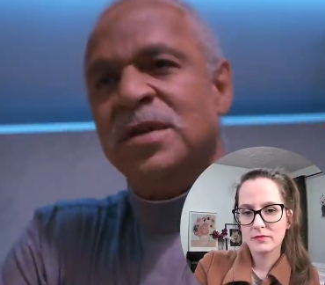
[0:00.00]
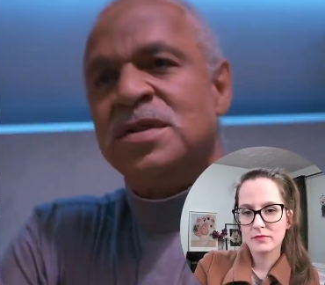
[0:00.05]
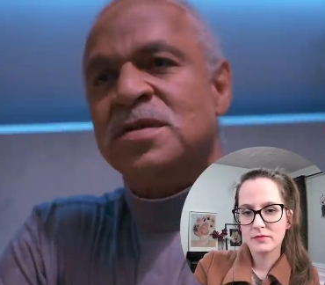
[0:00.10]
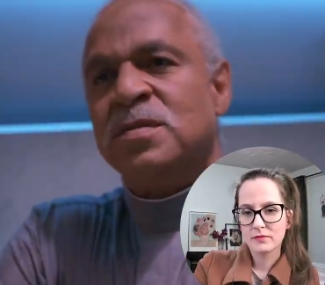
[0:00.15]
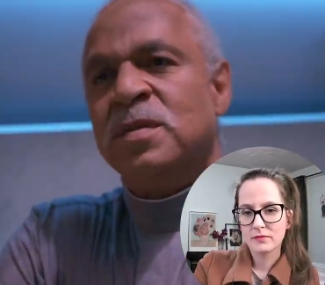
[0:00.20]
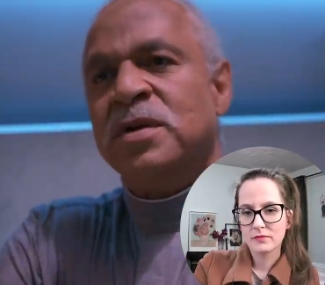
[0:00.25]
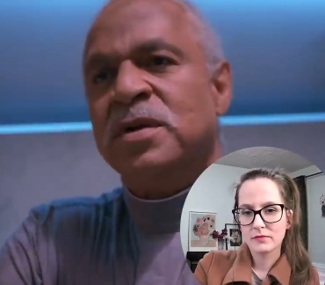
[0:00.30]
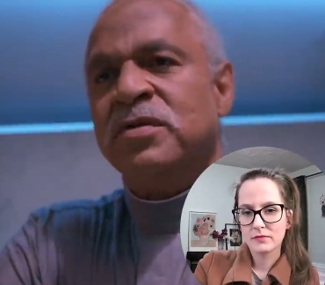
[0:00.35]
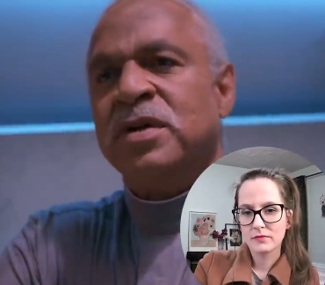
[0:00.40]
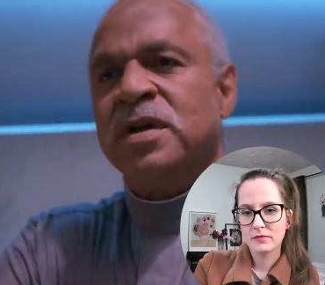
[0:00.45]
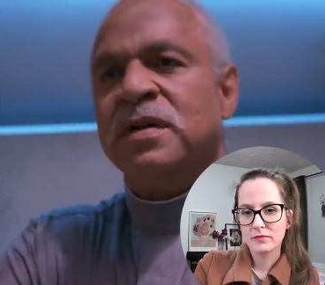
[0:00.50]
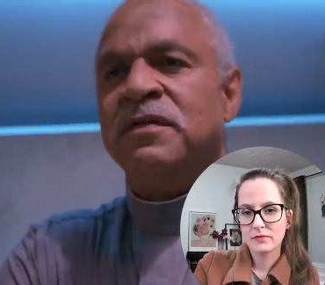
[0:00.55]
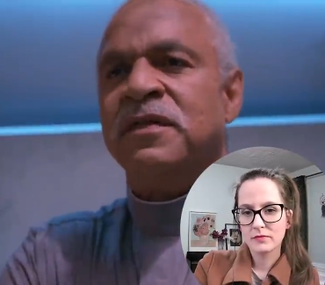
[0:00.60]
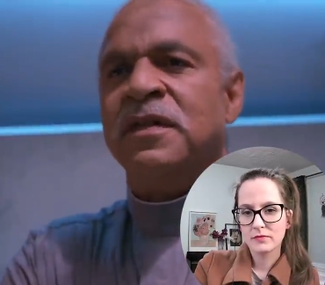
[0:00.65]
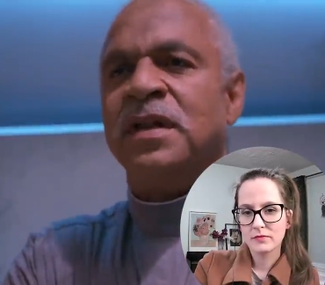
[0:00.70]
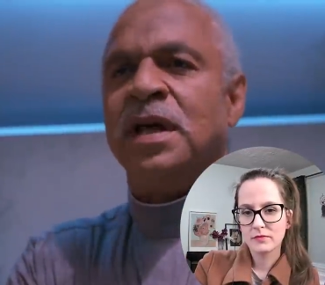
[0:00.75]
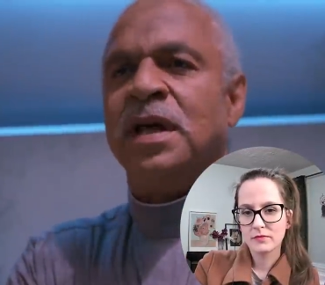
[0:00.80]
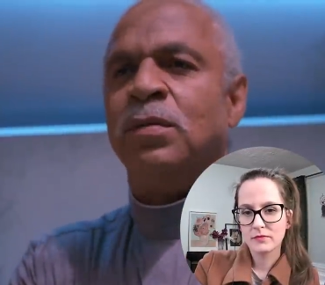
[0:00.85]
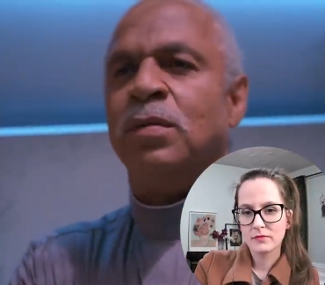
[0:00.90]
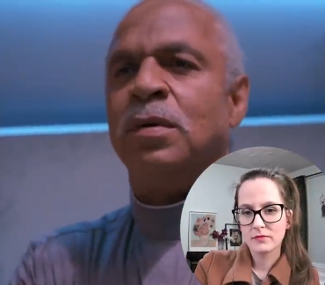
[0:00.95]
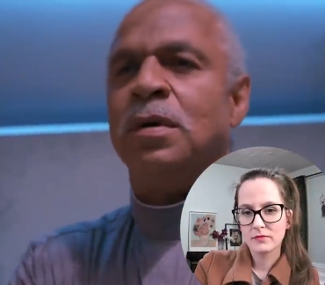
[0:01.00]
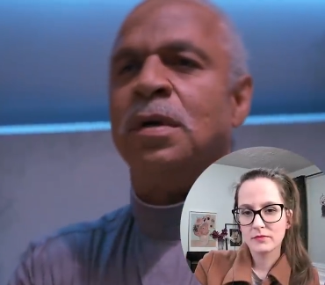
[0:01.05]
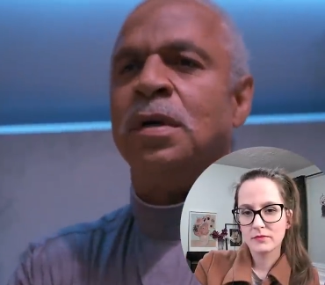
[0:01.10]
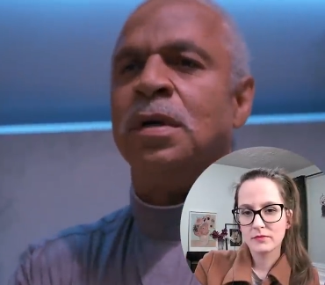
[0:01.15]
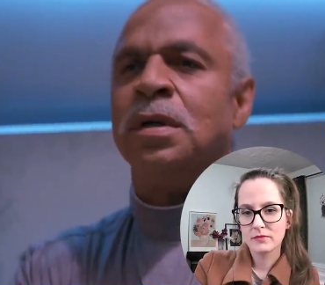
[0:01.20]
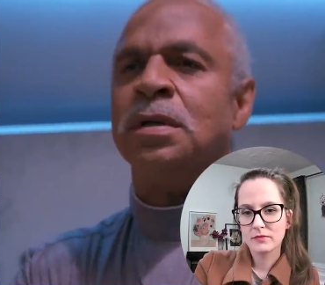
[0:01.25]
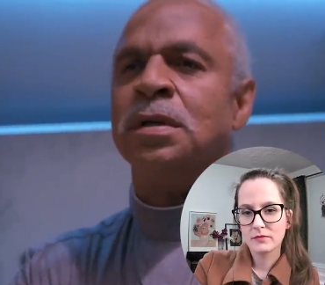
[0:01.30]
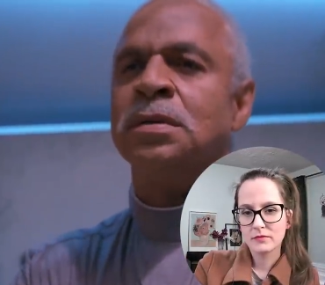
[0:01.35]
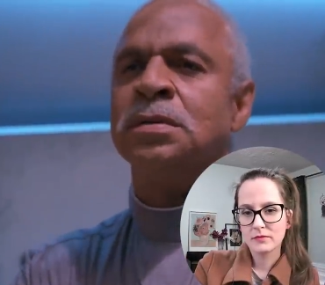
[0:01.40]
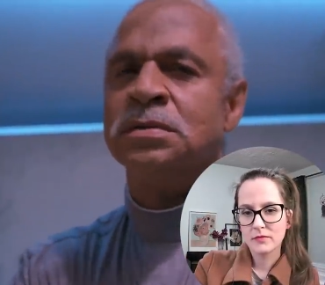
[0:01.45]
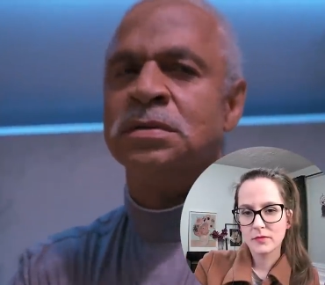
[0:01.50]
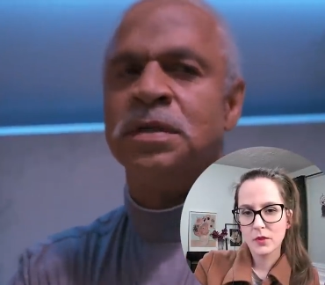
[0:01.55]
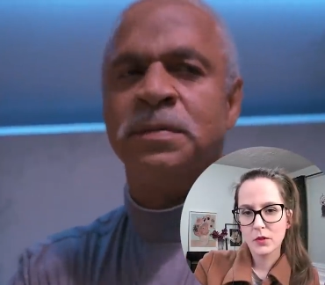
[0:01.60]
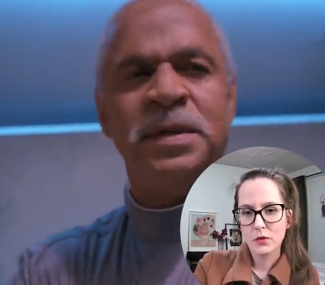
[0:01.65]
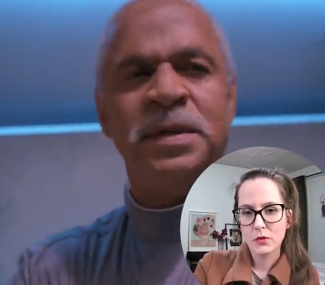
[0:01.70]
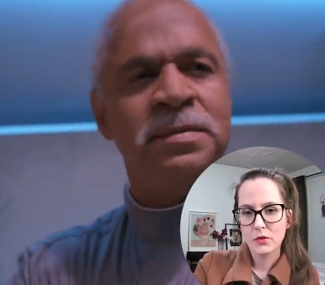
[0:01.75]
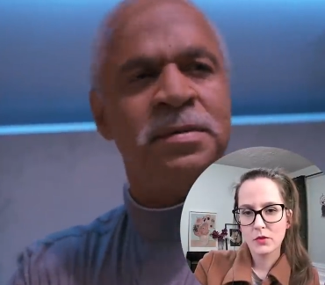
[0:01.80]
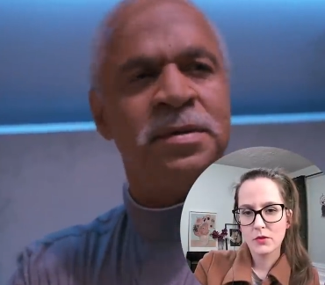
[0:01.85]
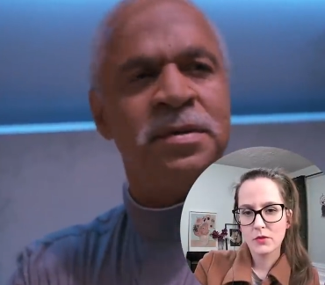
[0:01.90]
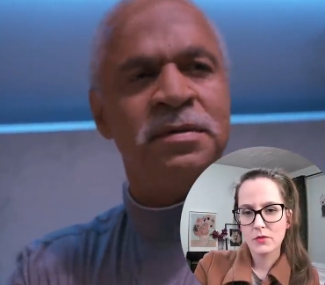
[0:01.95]
Speaker 1: Just wondering if they were. The who? Hmm.
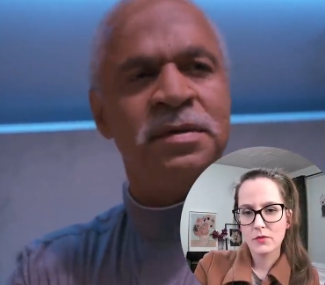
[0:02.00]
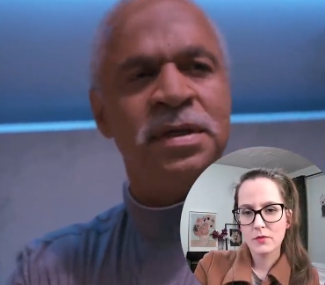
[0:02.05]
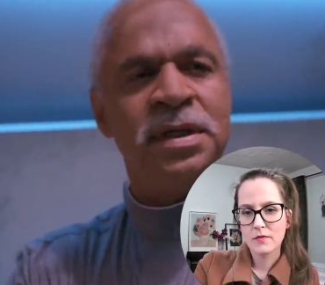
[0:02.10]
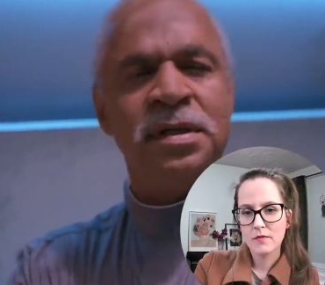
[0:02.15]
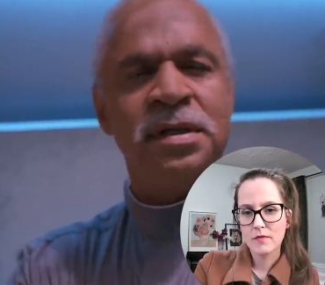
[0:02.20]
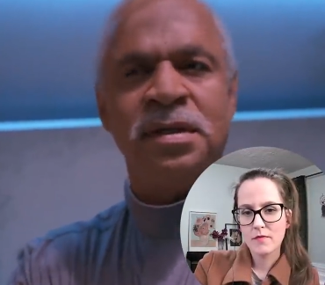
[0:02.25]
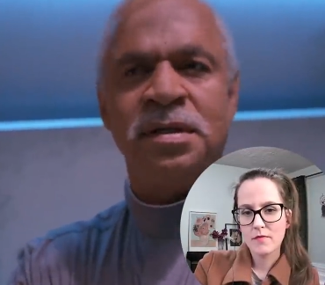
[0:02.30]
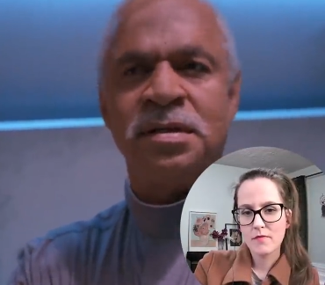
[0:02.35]
people who did